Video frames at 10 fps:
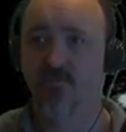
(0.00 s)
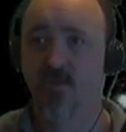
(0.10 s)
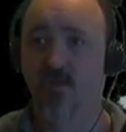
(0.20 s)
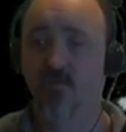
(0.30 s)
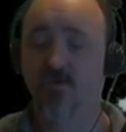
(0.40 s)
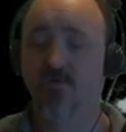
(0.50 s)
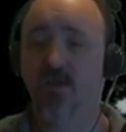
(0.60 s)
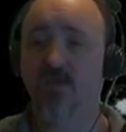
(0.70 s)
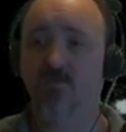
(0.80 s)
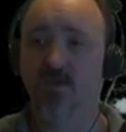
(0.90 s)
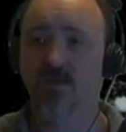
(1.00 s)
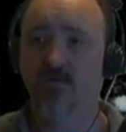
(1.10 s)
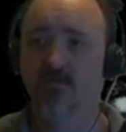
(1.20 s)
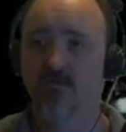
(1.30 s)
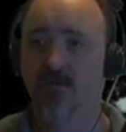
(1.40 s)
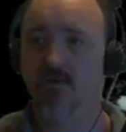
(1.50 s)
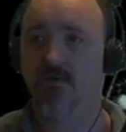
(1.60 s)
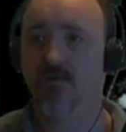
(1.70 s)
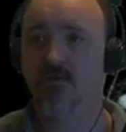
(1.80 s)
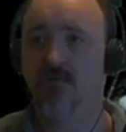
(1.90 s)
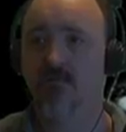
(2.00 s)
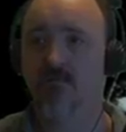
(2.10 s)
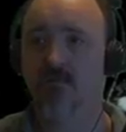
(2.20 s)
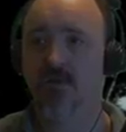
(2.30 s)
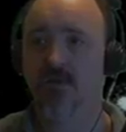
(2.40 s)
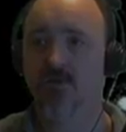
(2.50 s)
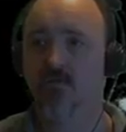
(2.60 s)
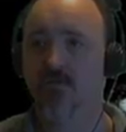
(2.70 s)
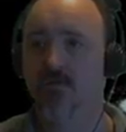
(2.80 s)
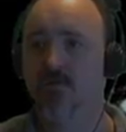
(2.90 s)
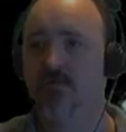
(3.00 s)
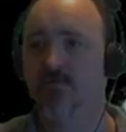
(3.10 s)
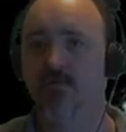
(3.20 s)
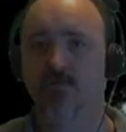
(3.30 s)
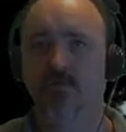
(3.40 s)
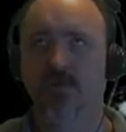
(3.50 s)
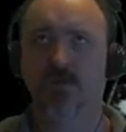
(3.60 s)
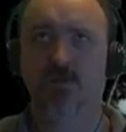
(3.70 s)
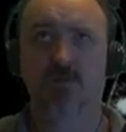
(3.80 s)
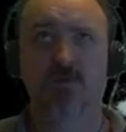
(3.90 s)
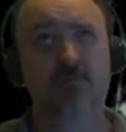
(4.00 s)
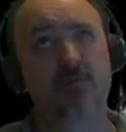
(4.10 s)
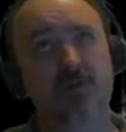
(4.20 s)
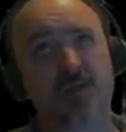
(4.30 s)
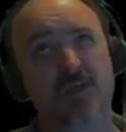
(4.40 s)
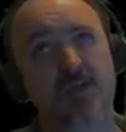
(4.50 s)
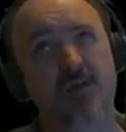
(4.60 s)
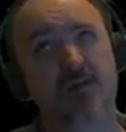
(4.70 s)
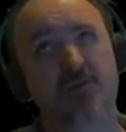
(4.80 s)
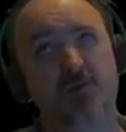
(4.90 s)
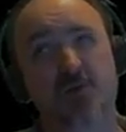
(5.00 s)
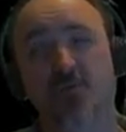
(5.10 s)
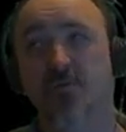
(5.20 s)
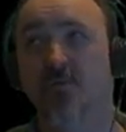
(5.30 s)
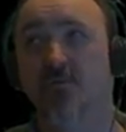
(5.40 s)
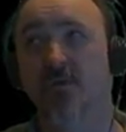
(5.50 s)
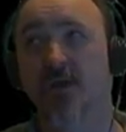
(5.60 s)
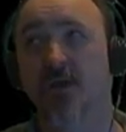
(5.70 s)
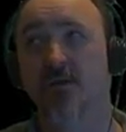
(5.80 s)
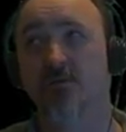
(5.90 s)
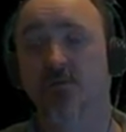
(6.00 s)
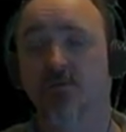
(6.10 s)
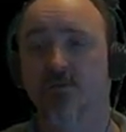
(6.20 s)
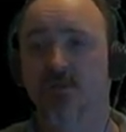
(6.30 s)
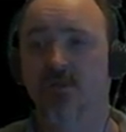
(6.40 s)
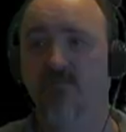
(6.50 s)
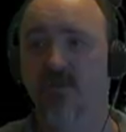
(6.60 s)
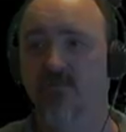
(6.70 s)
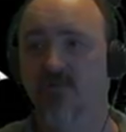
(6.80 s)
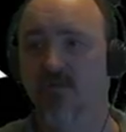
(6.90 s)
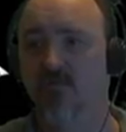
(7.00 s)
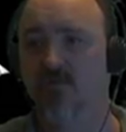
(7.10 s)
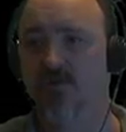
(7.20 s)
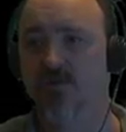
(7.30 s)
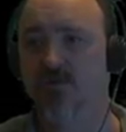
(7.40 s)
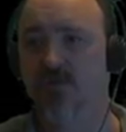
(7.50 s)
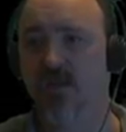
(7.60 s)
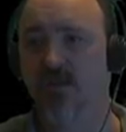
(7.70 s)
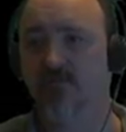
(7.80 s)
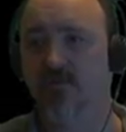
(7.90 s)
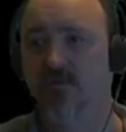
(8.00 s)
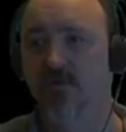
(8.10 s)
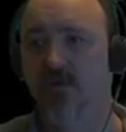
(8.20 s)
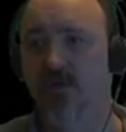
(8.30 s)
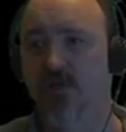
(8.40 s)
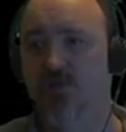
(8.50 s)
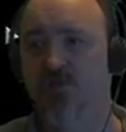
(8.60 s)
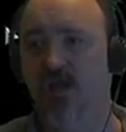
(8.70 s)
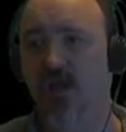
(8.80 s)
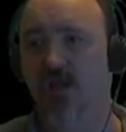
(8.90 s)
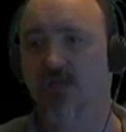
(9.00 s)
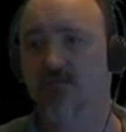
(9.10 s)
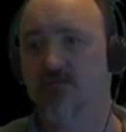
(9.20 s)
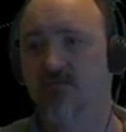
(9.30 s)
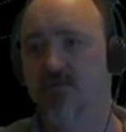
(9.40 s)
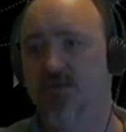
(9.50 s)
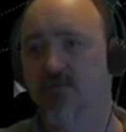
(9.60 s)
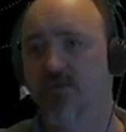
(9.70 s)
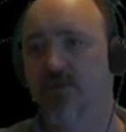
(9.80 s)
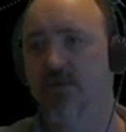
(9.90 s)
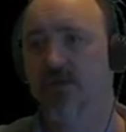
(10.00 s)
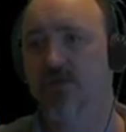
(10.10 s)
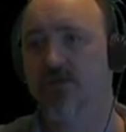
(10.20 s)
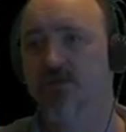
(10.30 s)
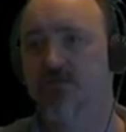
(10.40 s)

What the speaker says: Which reminds me, my Discord server is T_Ray_TV if anyone wants to join that for chat, sharing links,